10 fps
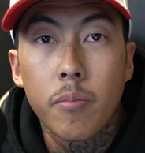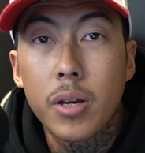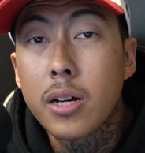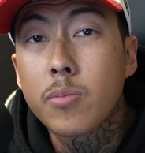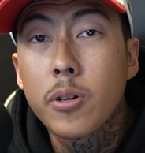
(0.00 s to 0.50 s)

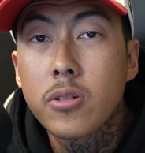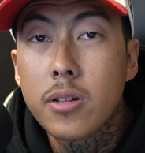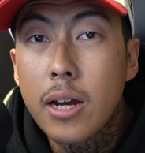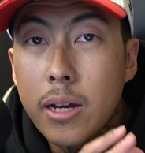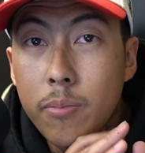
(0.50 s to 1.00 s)
because most of the
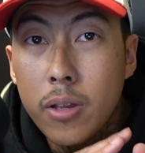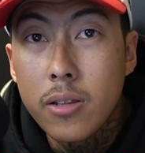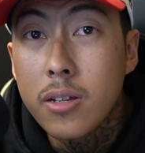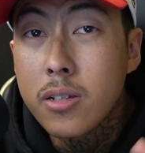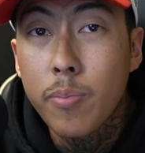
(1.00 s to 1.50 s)
time
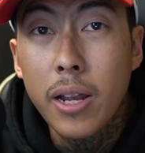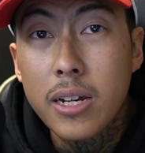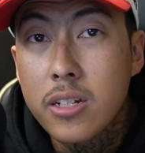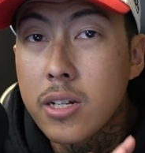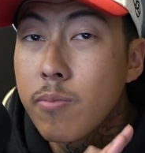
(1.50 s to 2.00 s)
these
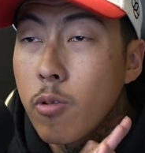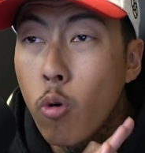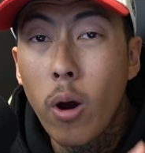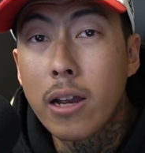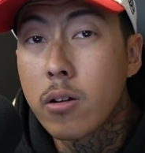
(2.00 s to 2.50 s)
supplies ship
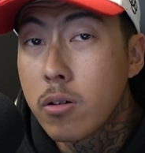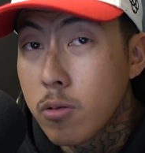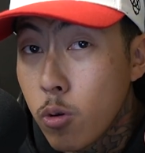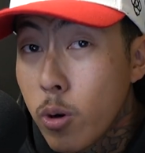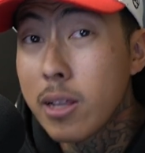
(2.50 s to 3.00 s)
quite
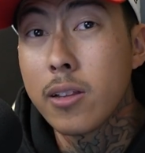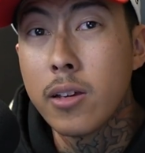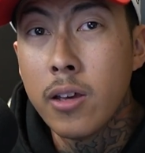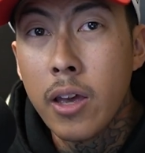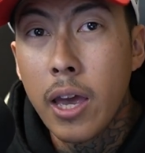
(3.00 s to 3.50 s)
quickly,
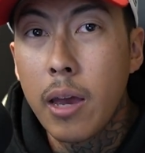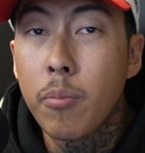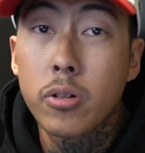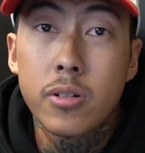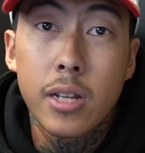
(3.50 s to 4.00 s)
and
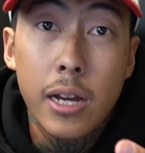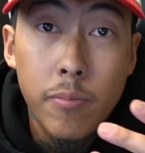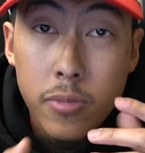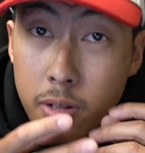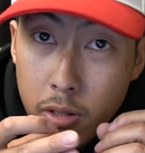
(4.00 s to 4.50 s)
most of the
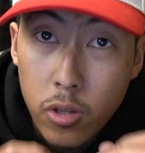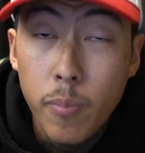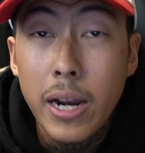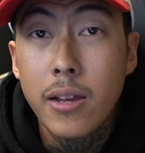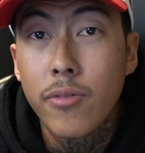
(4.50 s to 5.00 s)
time you
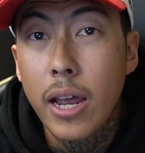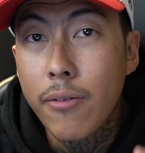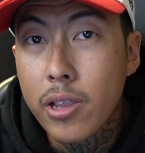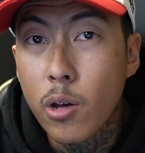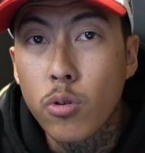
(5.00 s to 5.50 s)
might even
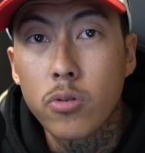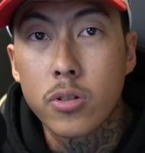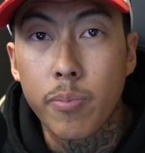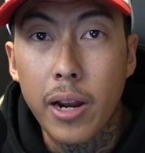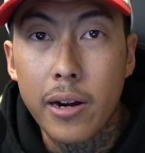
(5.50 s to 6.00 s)
have a local
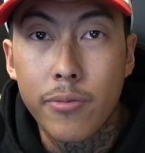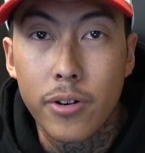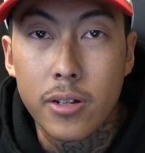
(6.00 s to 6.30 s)
supplier for